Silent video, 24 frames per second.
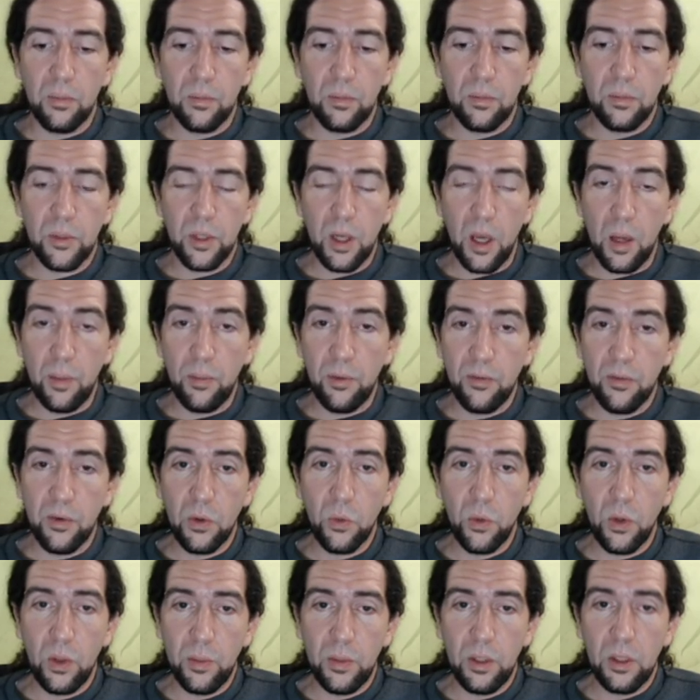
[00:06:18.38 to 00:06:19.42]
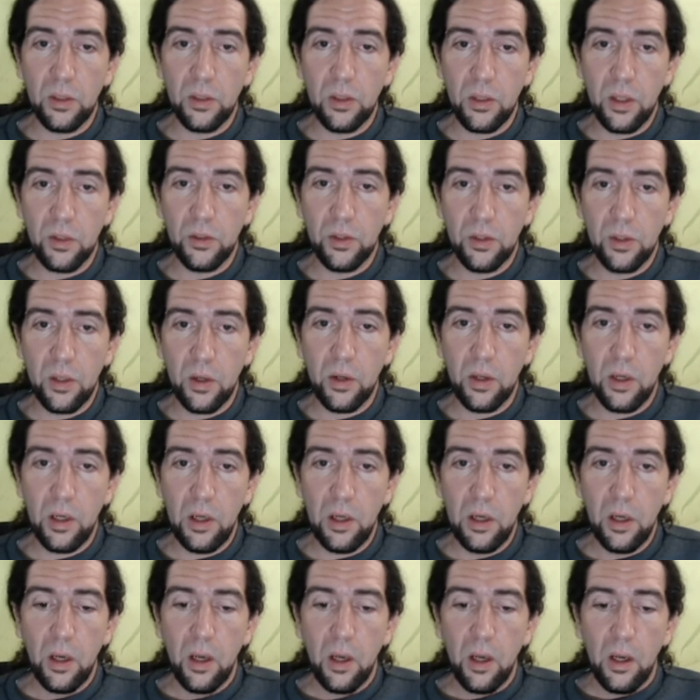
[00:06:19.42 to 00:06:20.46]
type of equipment is necessary,
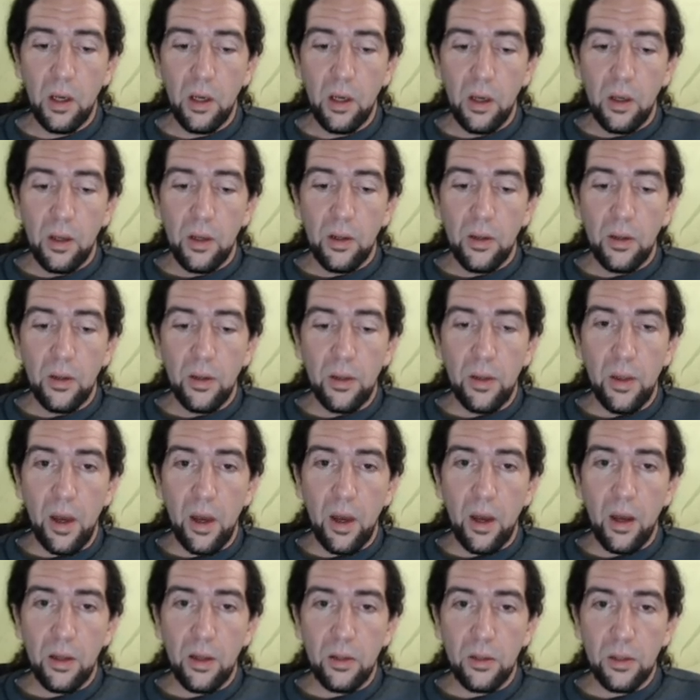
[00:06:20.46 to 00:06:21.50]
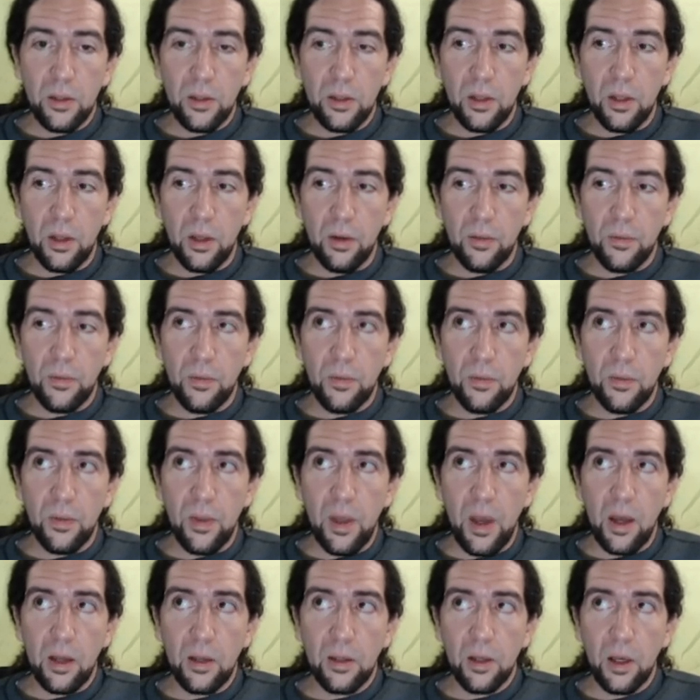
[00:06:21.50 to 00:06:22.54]
that
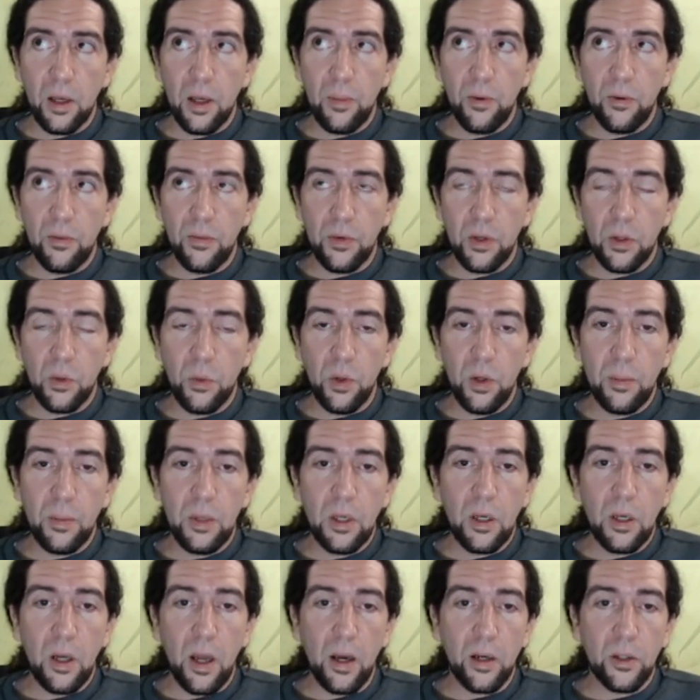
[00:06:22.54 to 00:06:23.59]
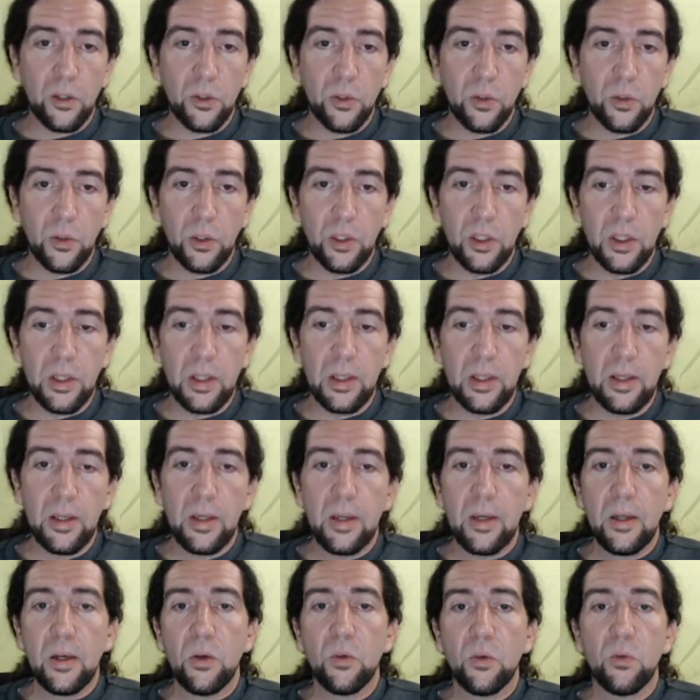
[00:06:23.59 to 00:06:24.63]
type of equipment actually
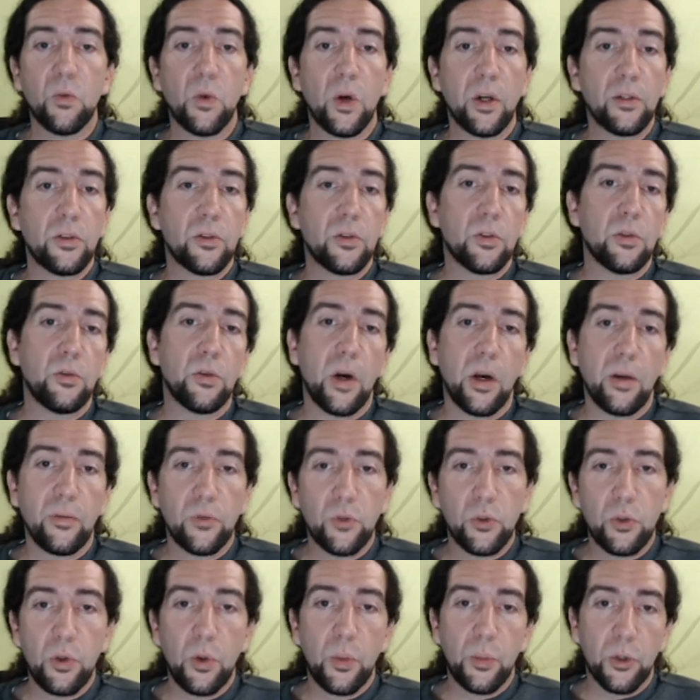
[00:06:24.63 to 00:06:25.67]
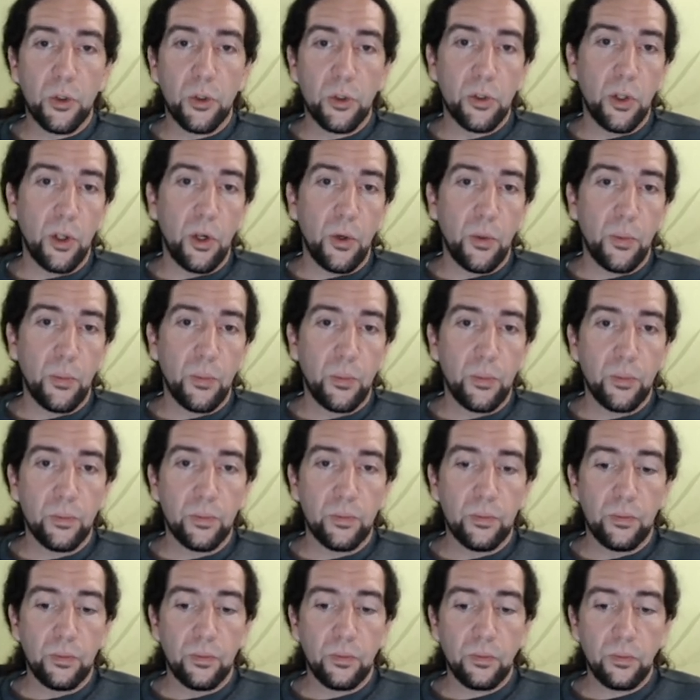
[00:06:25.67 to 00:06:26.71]
runs the drive super slow.
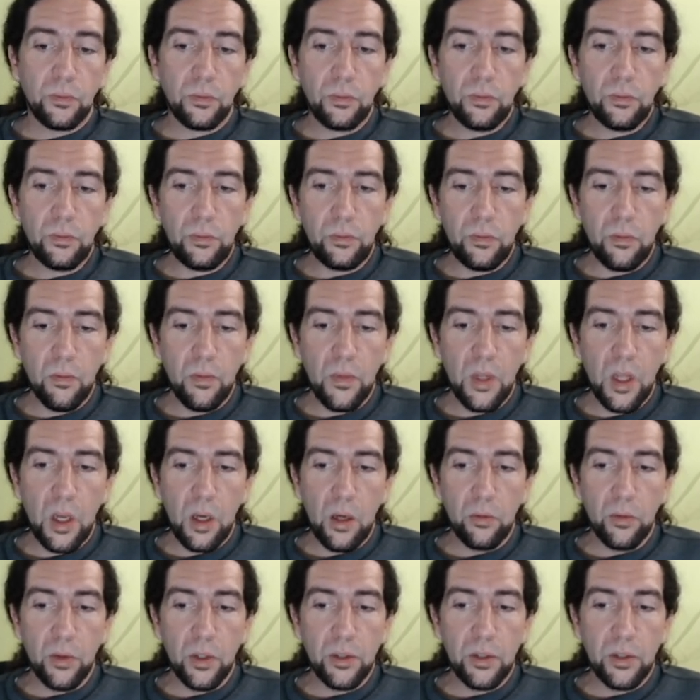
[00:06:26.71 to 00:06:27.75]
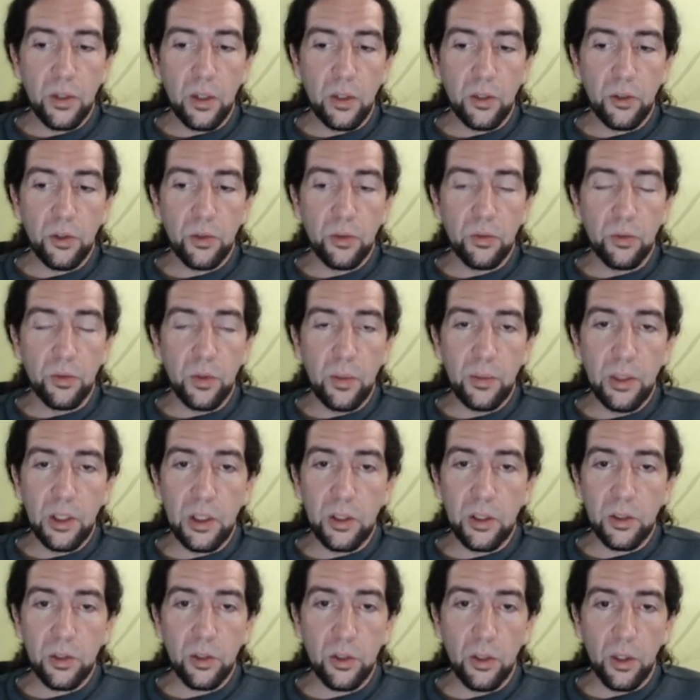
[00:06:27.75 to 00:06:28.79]
It runs it extremely
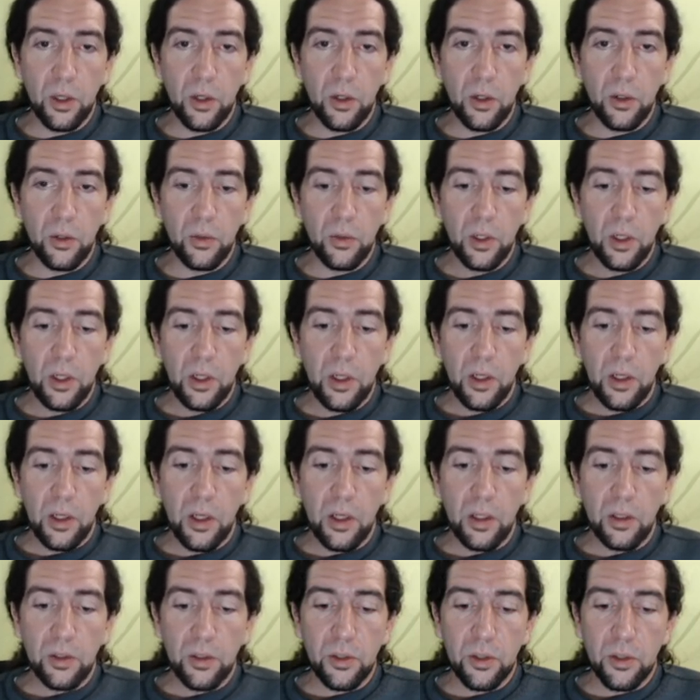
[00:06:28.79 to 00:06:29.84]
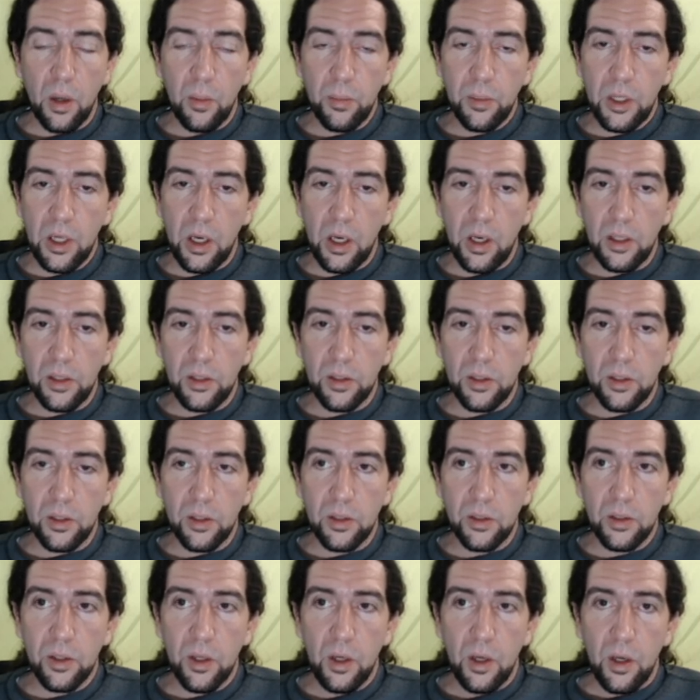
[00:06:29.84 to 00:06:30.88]
slow in some
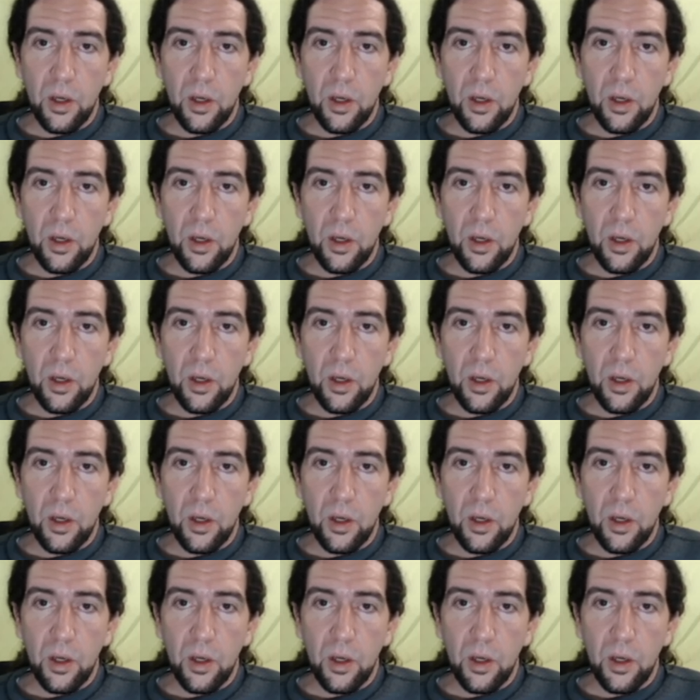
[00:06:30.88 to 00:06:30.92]
cases